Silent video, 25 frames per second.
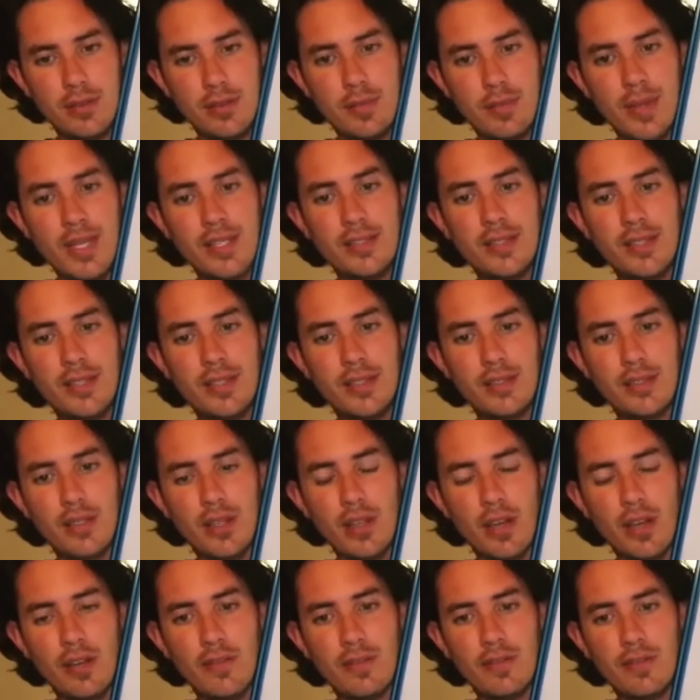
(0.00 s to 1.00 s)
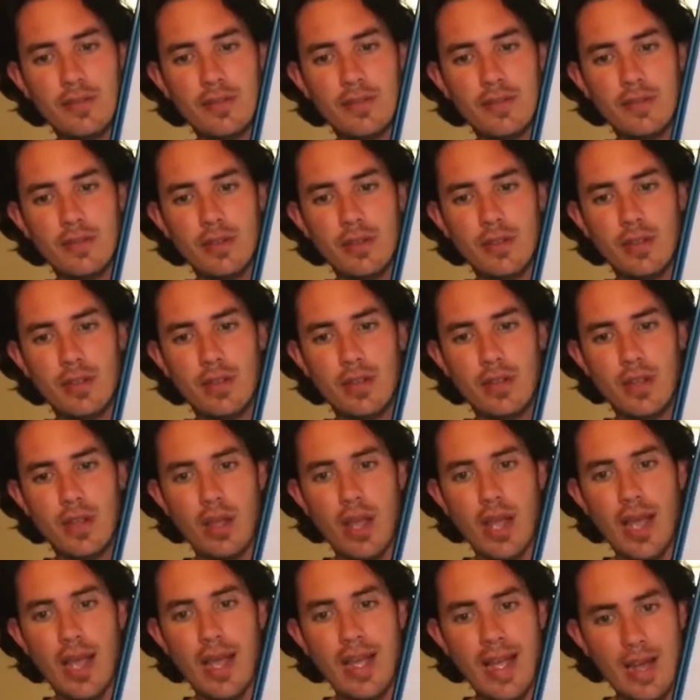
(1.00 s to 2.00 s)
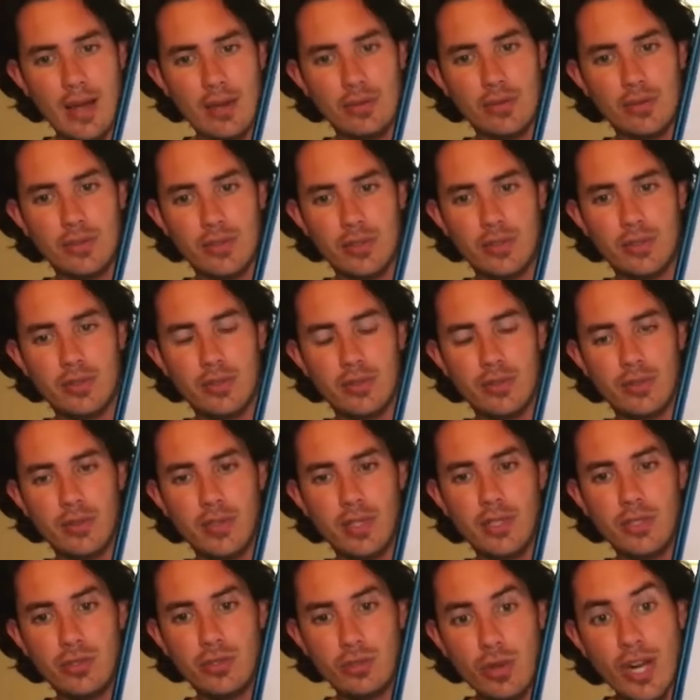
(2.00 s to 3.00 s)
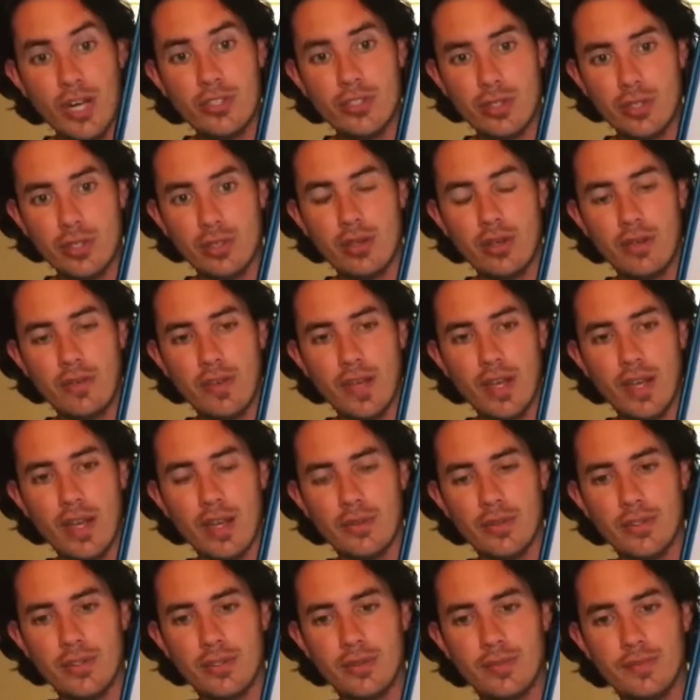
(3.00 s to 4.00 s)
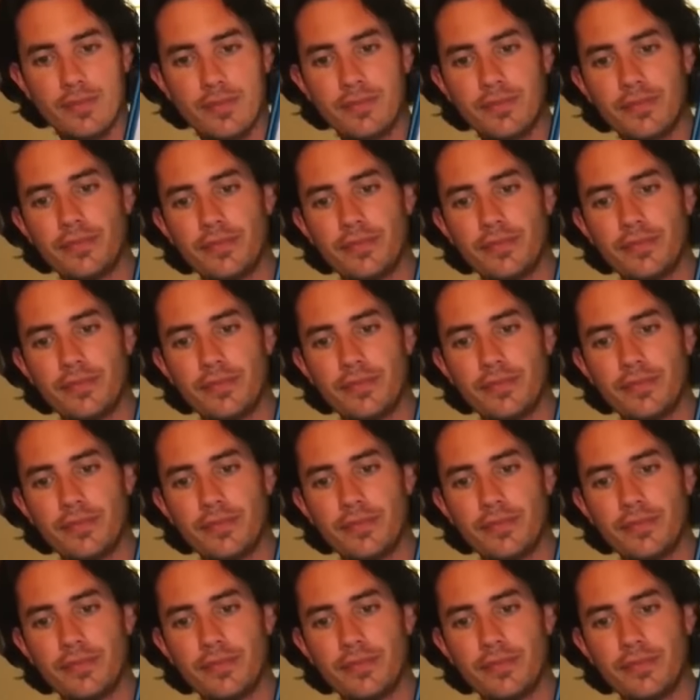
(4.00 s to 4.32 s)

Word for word: the basis of a house, the structure of a house.